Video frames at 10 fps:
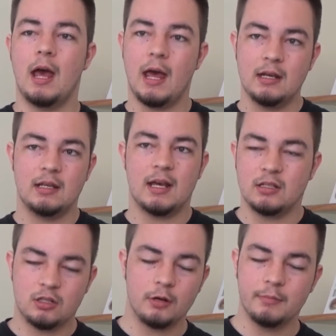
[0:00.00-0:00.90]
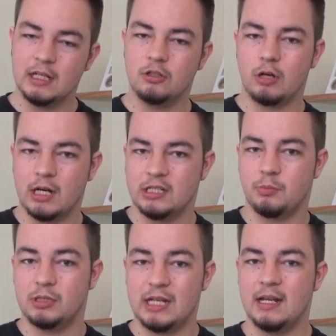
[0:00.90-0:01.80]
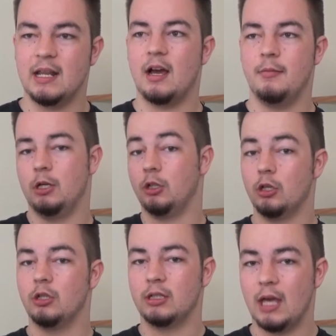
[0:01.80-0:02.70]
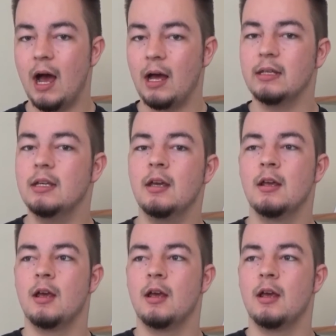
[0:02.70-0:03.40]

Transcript: And that's not me trying to pretend that I'm a good guy.